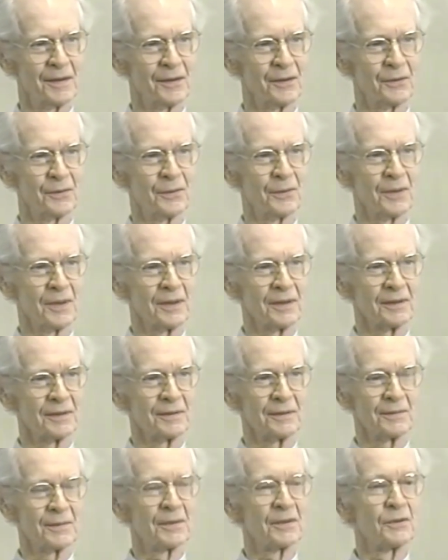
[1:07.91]

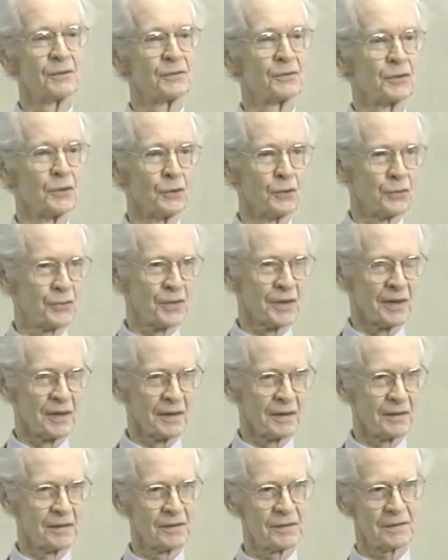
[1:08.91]
You, uh, you do
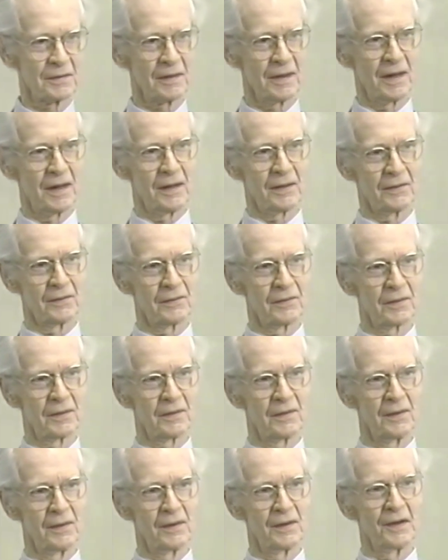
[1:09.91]
things, and
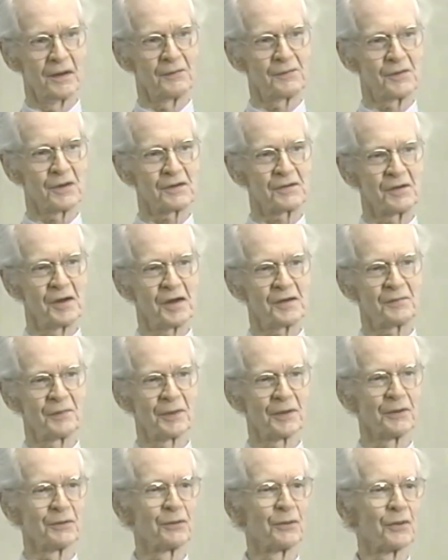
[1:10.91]
if
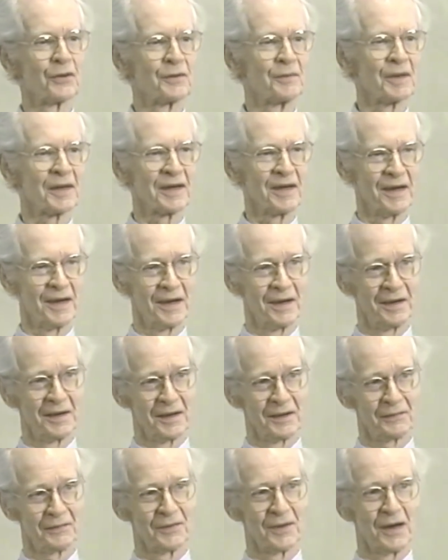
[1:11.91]
successful, you do them again.
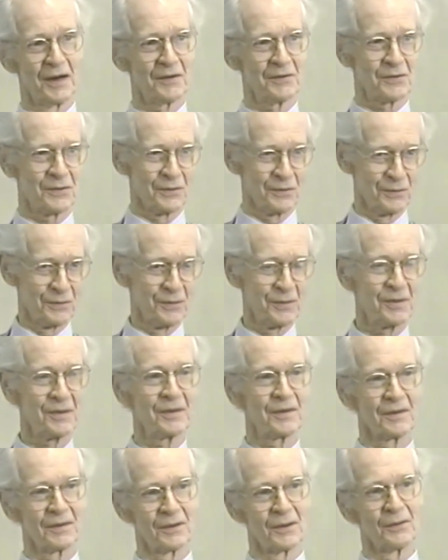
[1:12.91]
If not, you
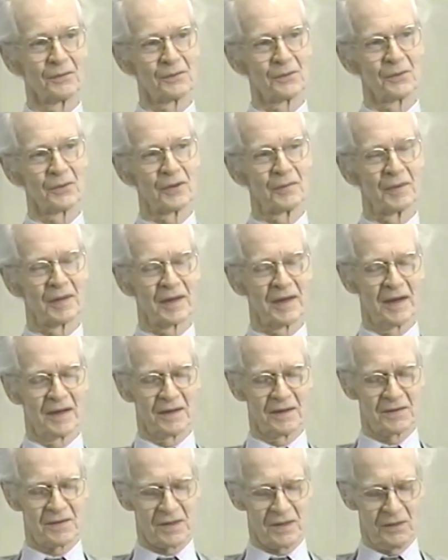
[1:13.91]
don't do them again,
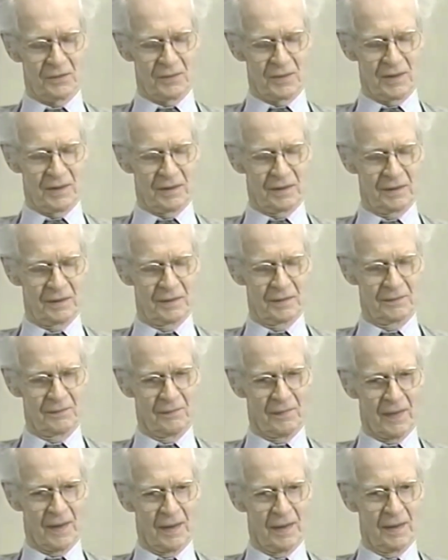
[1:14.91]
and so on.
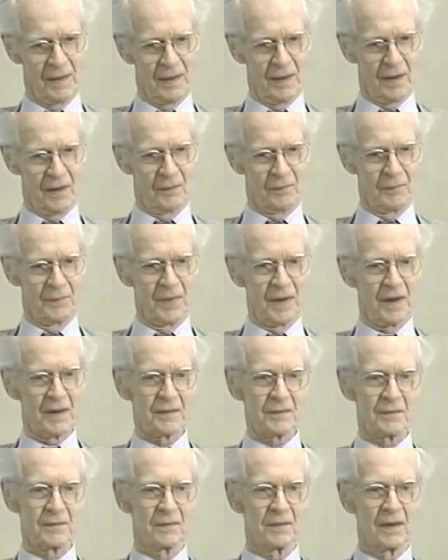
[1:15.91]

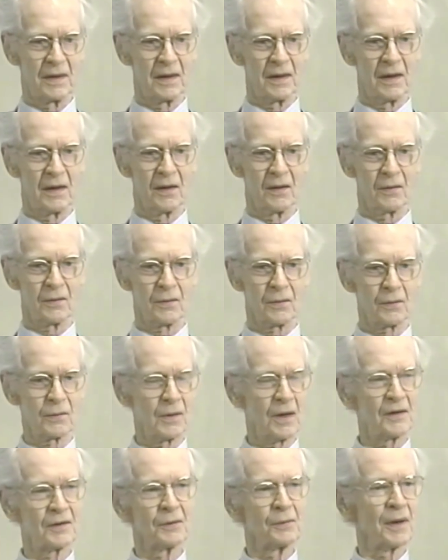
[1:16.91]
But
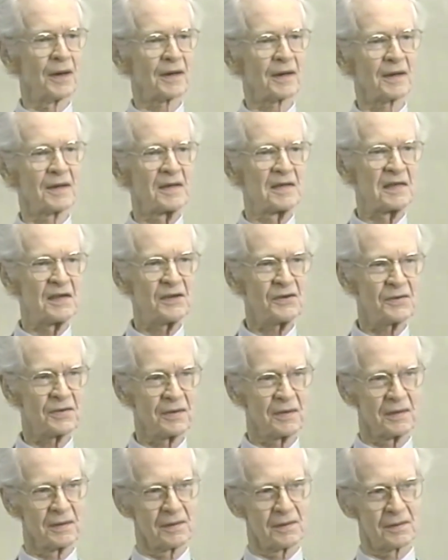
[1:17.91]
under what
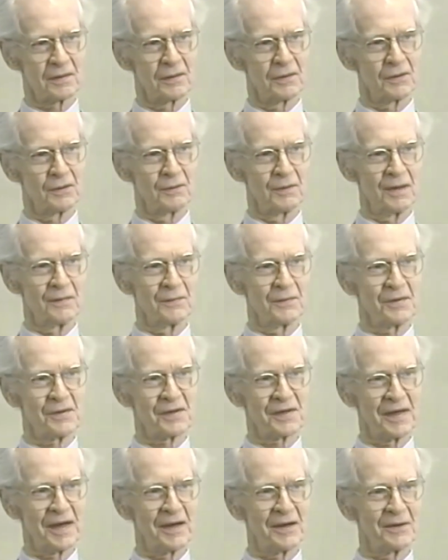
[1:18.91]
conditions could you ever
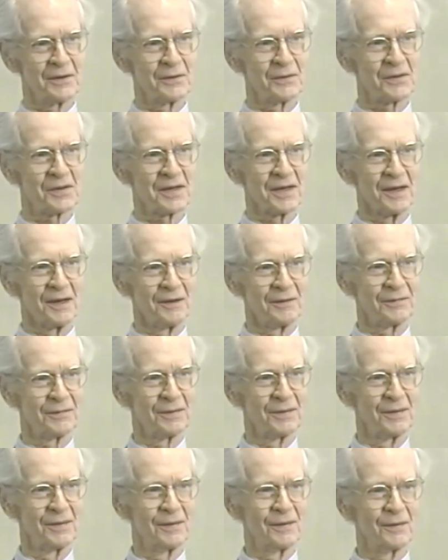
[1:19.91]
say to yourself,
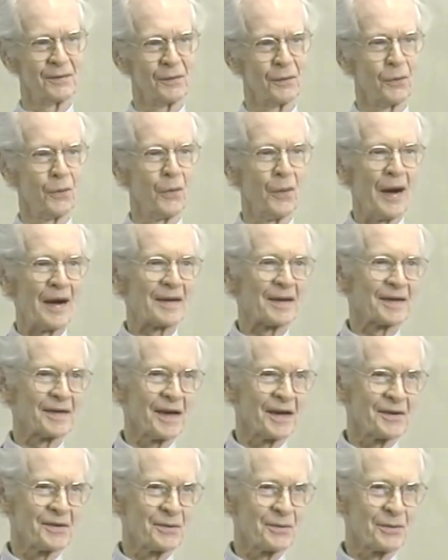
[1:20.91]
why did
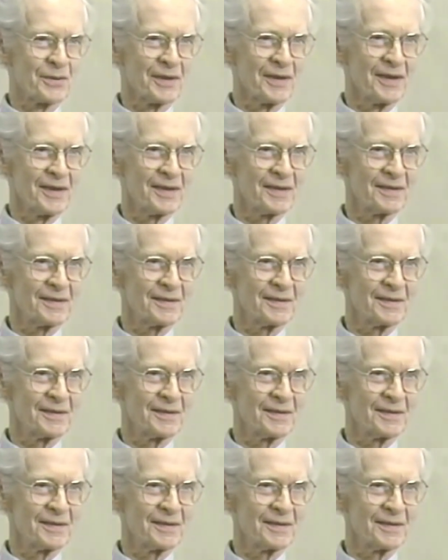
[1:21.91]
I do that?